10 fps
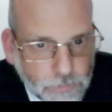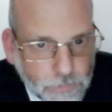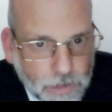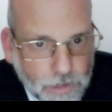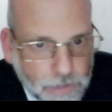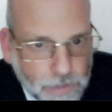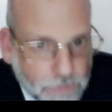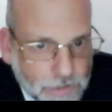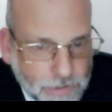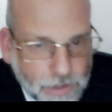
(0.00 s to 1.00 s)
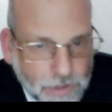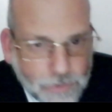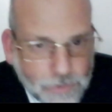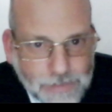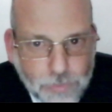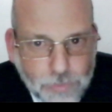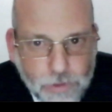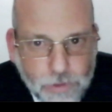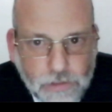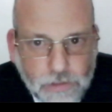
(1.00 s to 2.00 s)
Right? It sounds
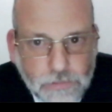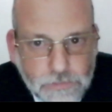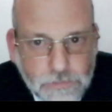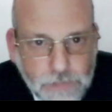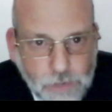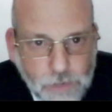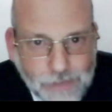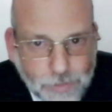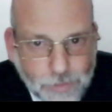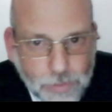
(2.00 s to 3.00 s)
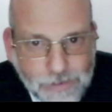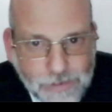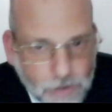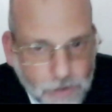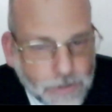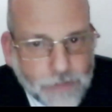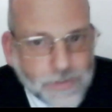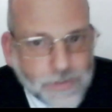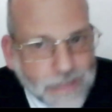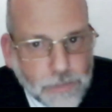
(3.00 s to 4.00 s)
pretty scary.
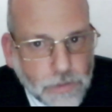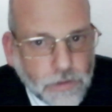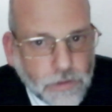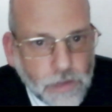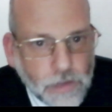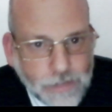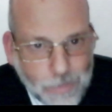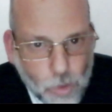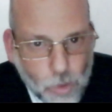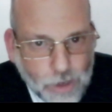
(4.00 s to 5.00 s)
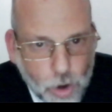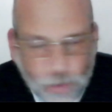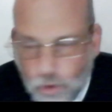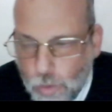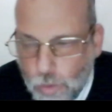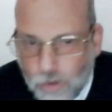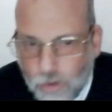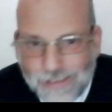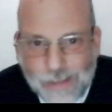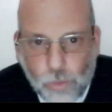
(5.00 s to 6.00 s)
Another statement, they're more
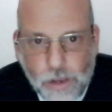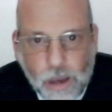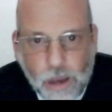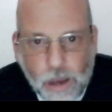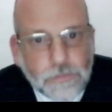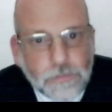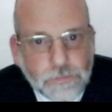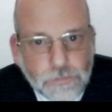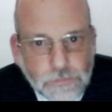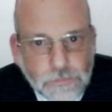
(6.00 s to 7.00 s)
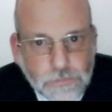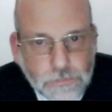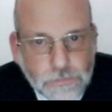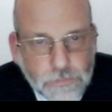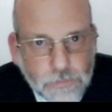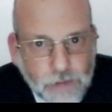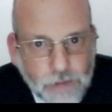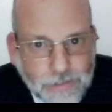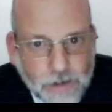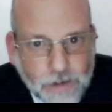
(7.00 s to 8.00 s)
numerous than we are.
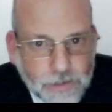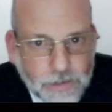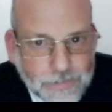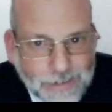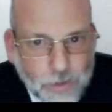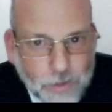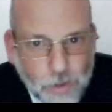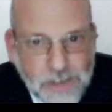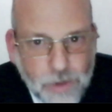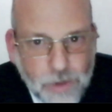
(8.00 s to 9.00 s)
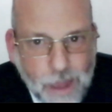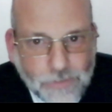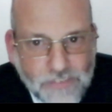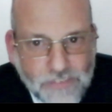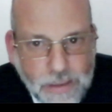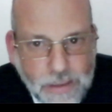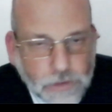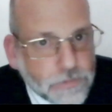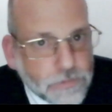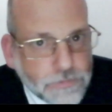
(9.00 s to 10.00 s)
Right? They're like a ridge around a
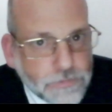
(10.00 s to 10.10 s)
field.